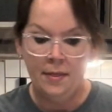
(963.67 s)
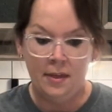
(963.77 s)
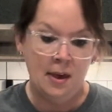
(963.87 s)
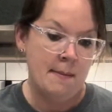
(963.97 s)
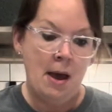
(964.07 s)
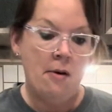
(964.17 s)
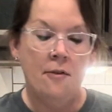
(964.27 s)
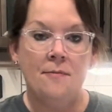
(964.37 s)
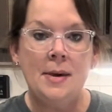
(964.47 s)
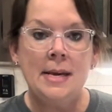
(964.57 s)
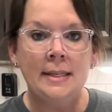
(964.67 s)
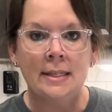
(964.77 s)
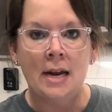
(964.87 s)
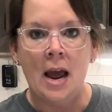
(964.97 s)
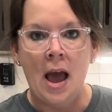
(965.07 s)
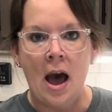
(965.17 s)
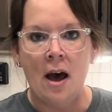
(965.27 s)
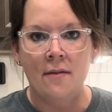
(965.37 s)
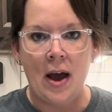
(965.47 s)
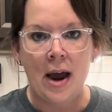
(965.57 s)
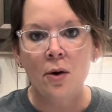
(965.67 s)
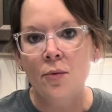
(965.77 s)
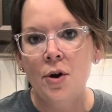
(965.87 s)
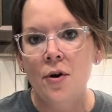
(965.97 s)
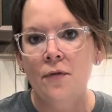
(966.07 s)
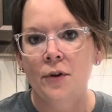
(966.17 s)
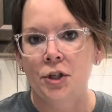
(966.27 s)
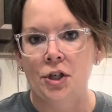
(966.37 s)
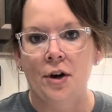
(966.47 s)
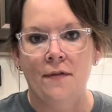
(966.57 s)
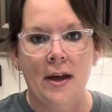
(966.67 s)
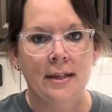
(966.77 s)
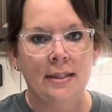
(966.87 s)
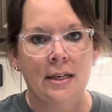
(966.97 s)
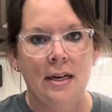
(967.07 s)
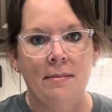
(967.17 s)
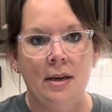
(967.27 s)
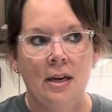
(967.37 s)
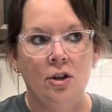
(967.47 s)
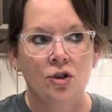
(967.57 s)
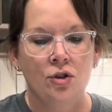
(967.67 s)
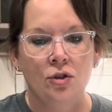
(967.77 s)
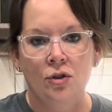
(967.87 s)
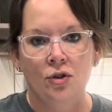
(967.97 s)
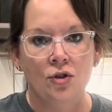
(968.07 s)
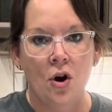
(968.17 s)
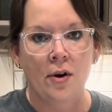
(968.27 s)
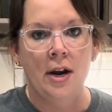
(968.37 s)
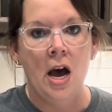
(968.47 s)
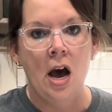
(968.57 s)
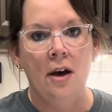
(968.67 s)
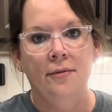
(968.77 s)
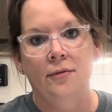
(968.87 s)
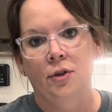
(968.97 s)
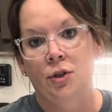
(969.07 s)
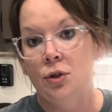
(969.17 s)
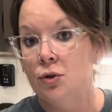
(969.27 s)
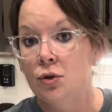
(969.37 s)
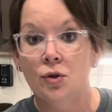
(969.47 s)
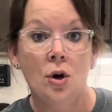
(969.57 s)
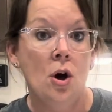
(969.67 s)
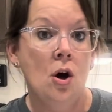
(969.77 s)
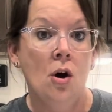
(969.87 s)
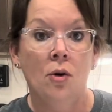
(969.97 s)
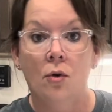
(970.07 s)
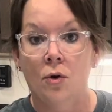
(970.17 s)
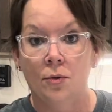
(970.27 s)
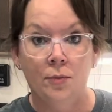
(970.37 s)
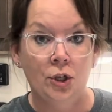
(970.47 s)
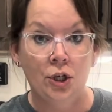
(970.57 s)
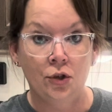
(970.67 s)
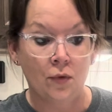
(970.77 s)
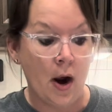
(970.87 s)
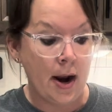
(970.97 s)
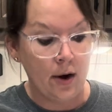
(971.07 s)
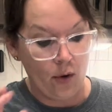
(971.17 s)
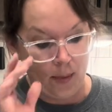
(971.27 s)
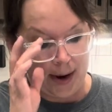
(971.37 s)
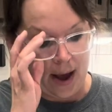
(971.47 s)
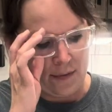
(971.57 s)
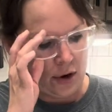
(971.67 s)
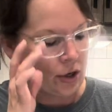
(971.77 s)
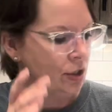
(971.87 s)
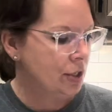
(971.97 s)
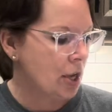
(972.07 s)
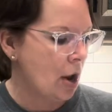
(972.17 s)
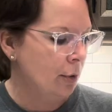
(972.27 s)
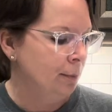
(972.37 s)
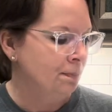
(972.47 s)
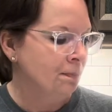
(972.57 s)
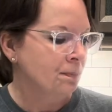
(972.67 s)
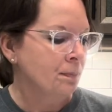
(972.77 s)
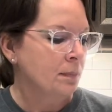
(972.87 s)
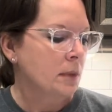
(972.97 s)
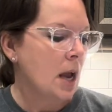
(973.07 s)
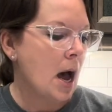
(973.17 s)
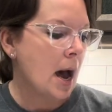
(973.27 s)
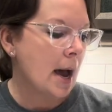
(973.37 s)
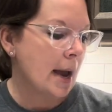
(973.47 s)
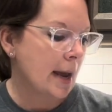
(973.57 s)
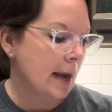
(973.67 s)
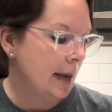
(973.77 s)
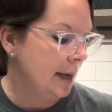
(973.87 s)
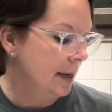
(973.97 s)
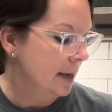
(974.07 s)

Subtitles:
the amount of beads that I have. I don't know for sure if that's going to be strong enough or too strong or just right or whatever. So I